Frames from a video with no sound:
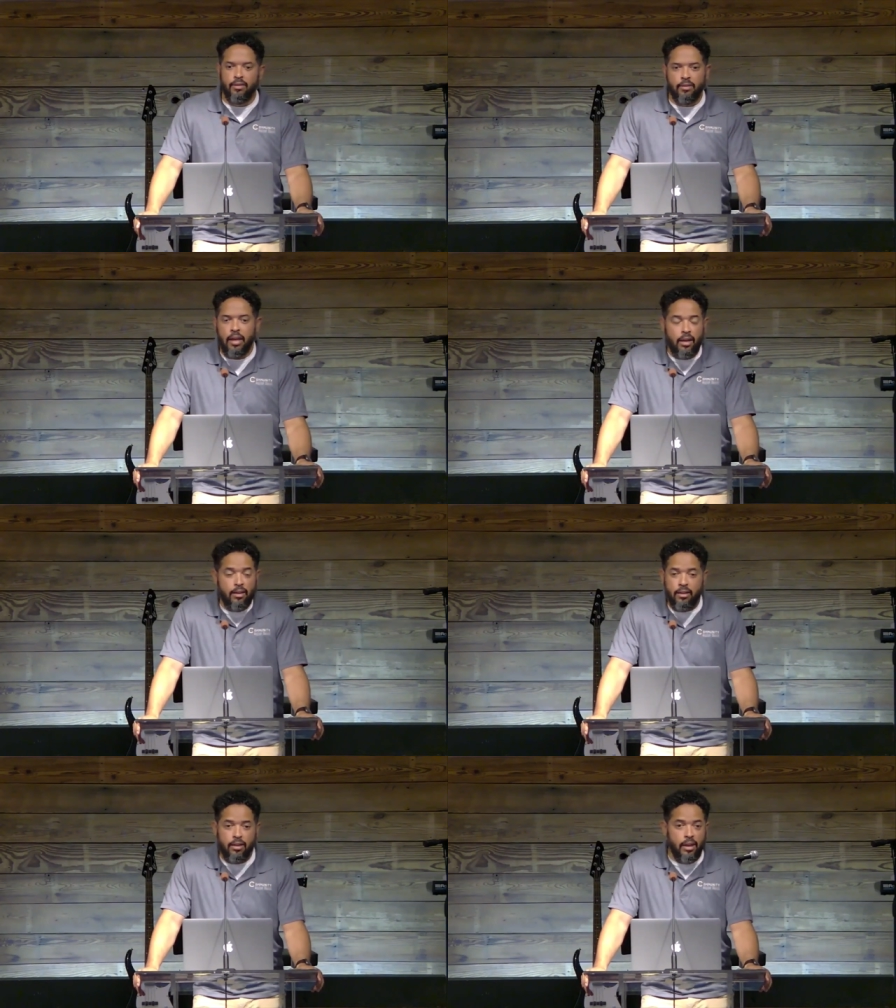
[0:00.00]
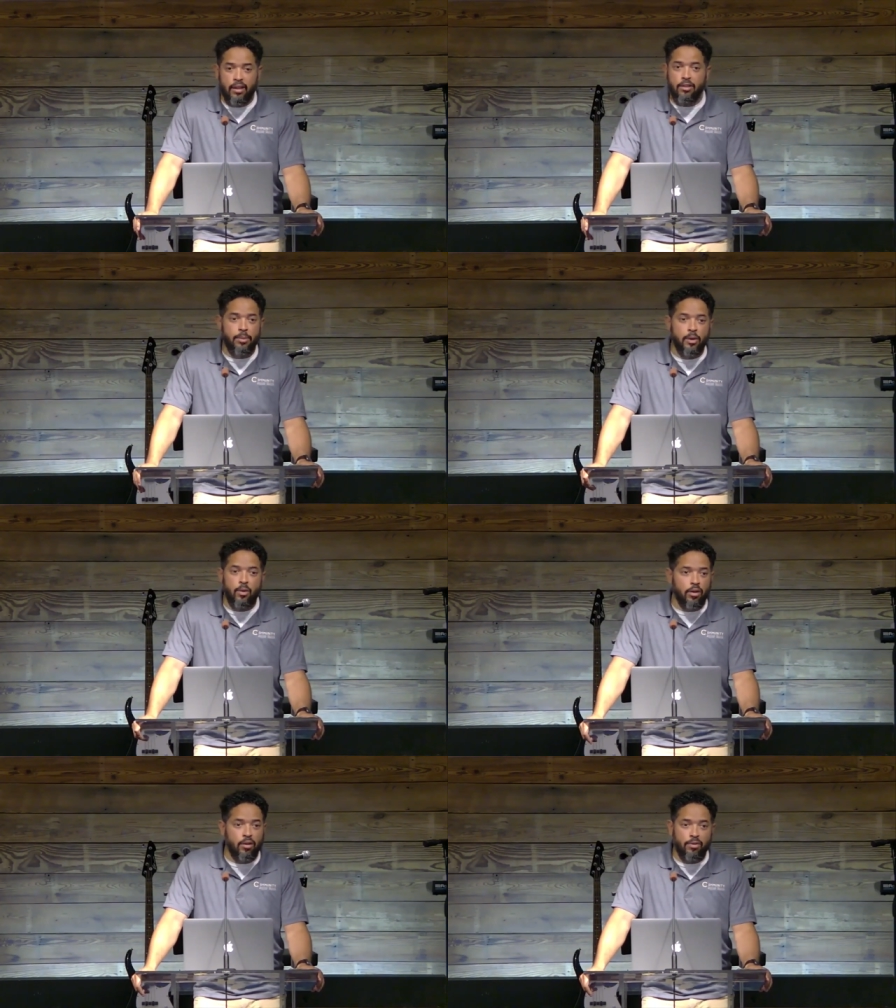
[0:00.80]
yeah, the, yeah, this has been going
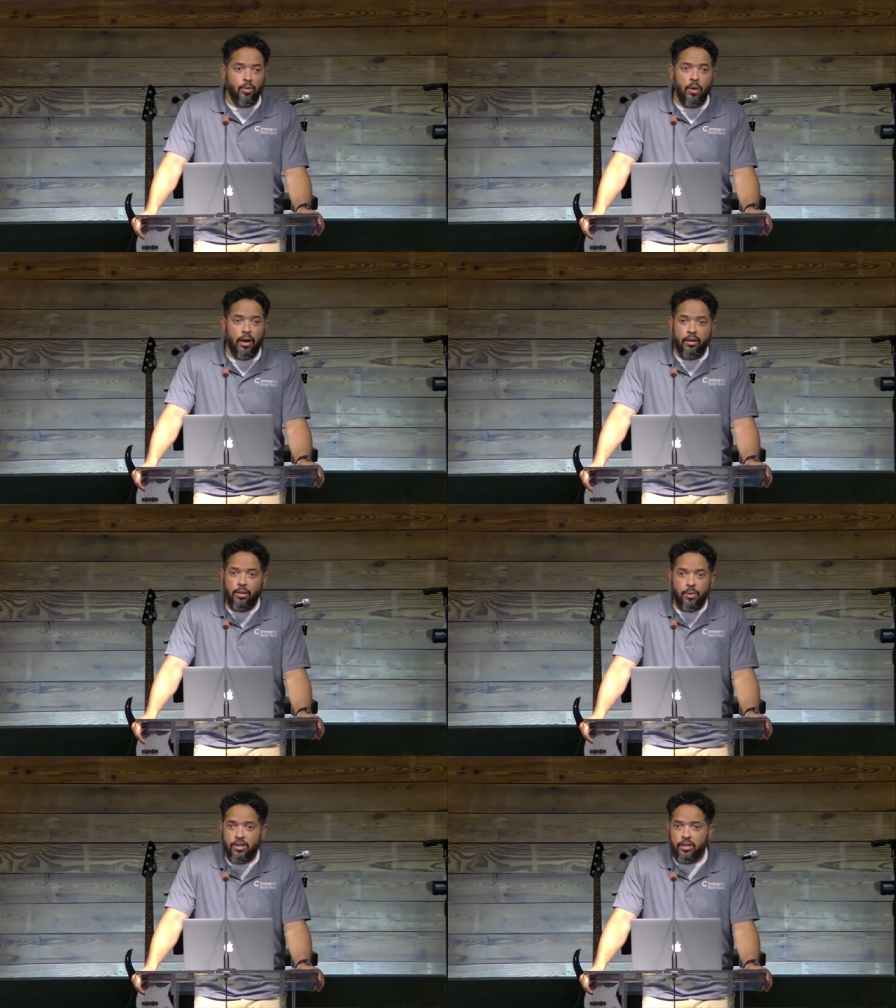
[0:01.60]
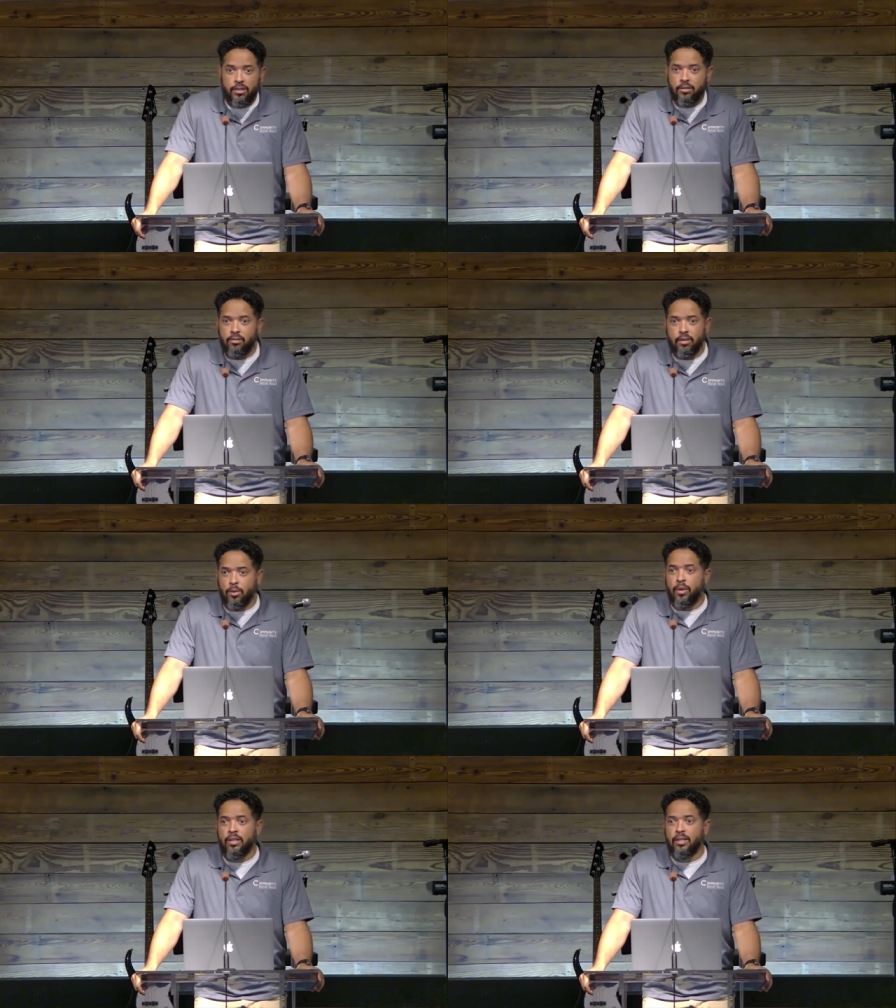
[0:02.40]
on for a while, and we just didn't
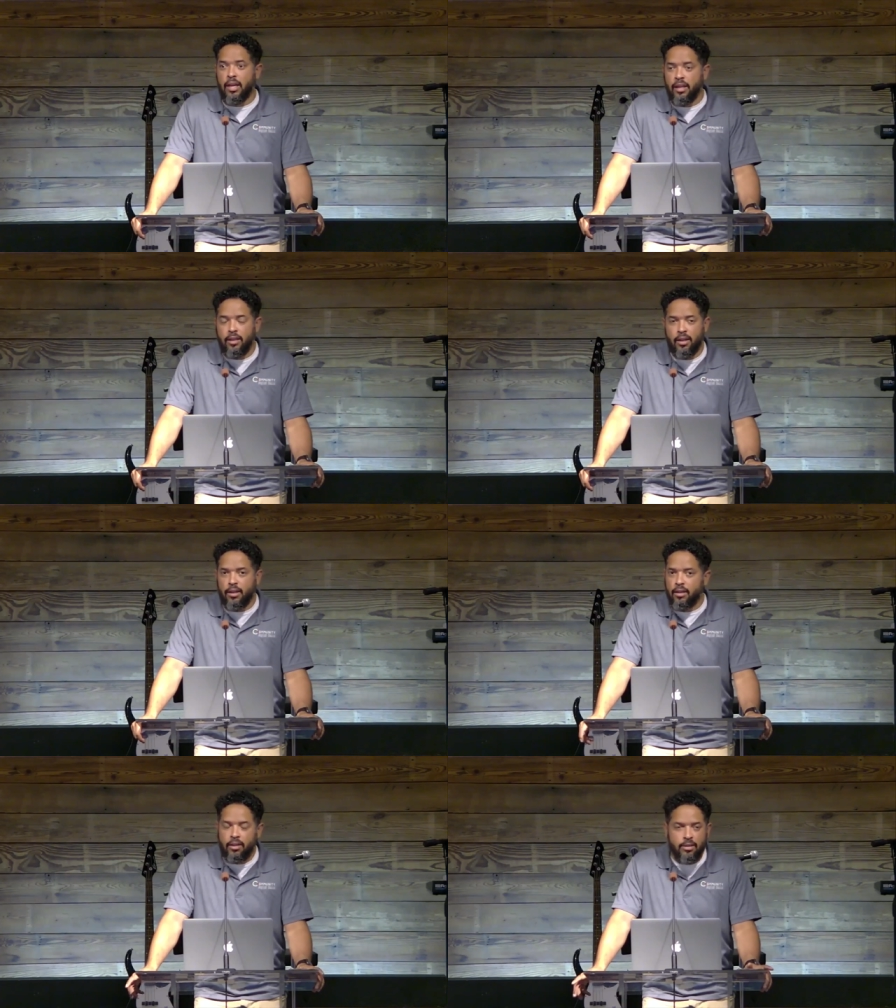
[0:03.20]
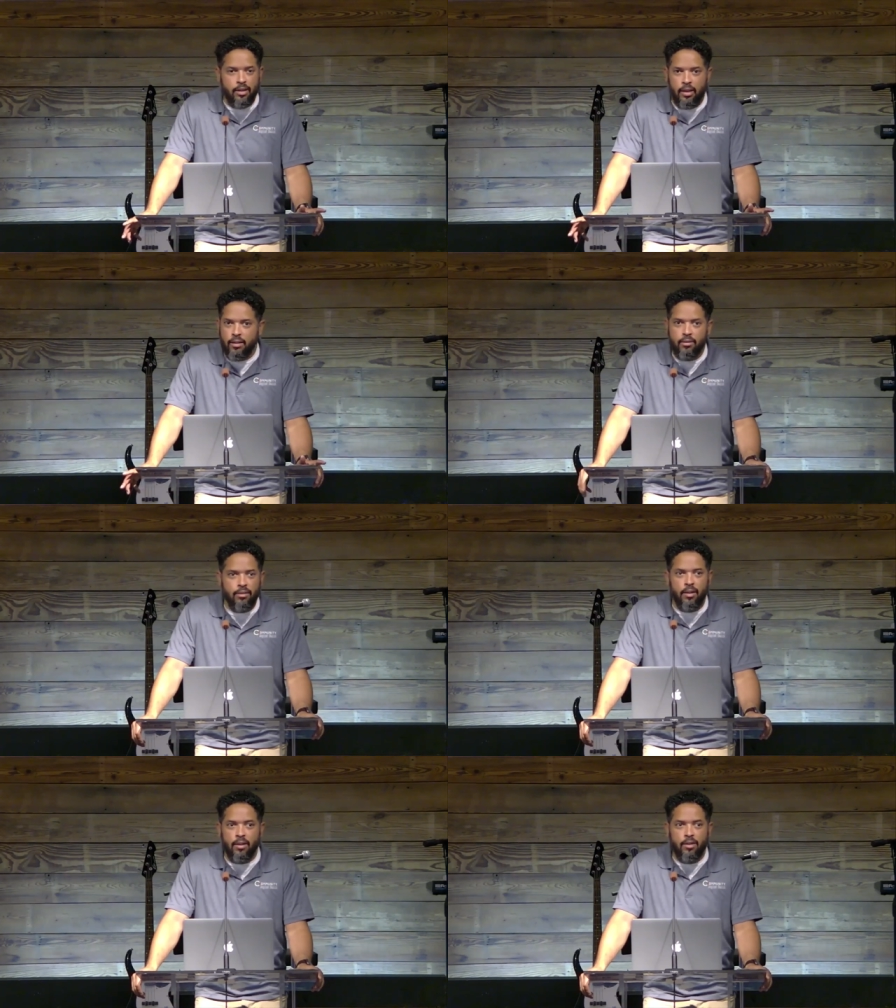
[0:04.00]
want to say anything. It's like
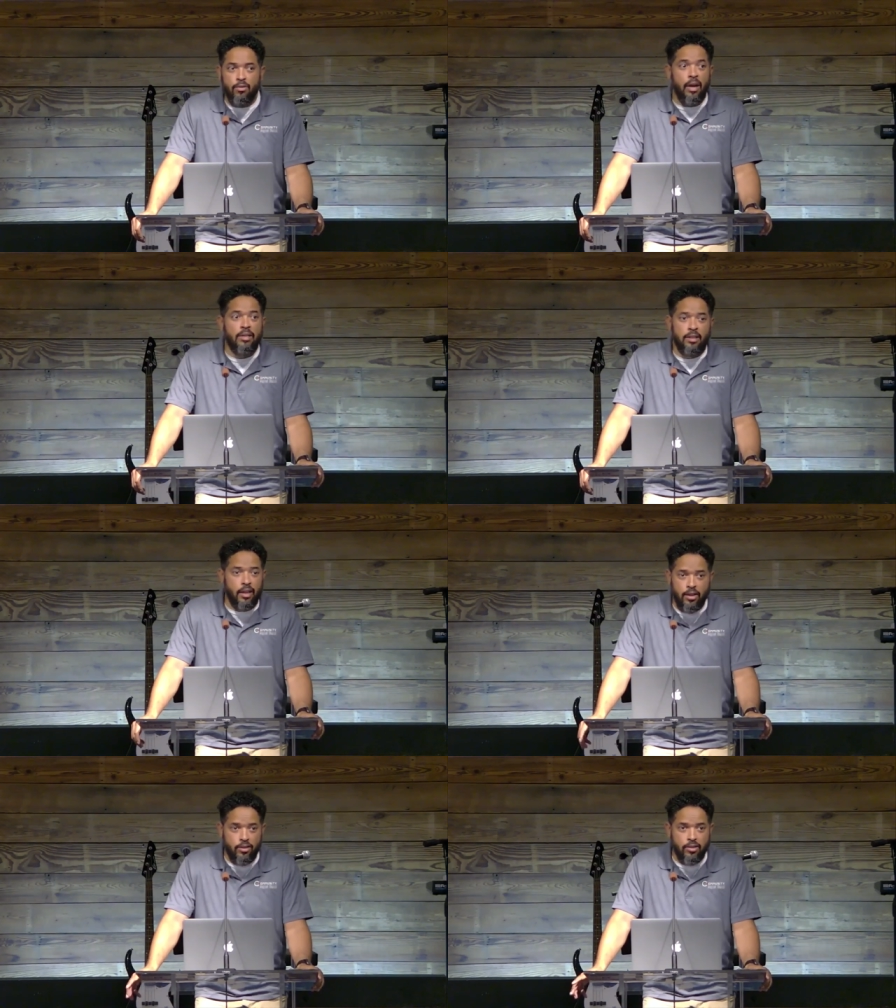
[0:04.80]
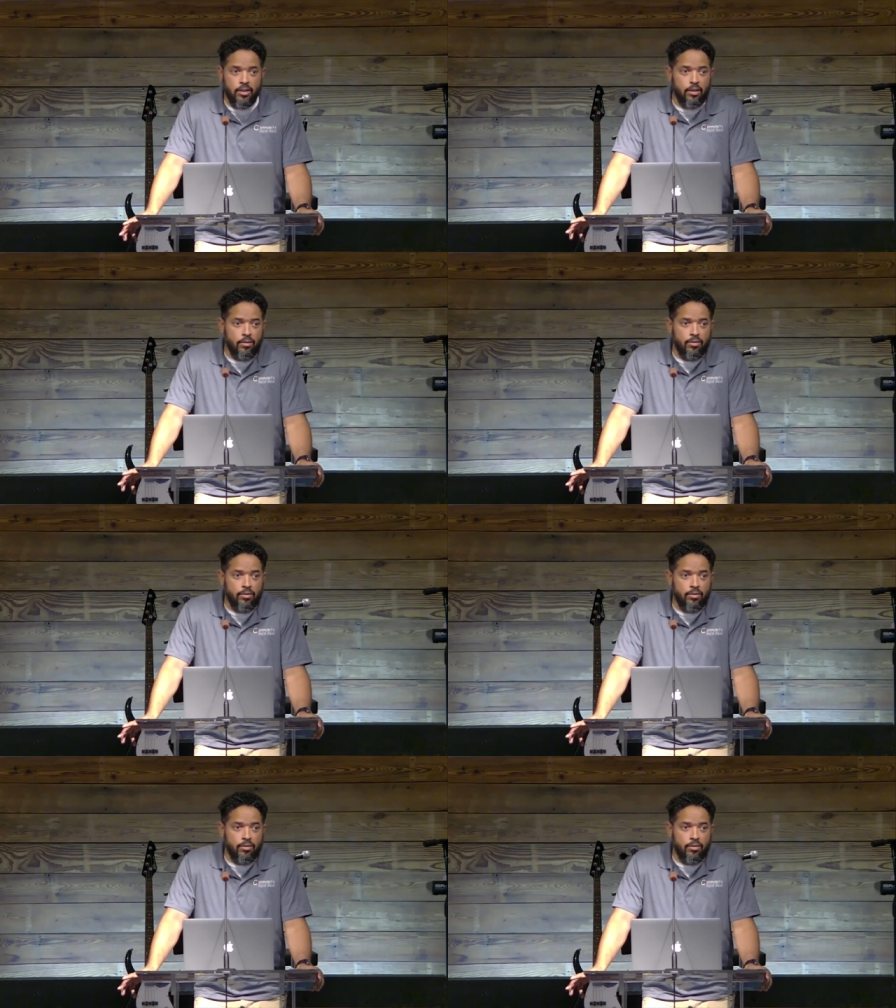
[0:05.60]
you've isolated yourself.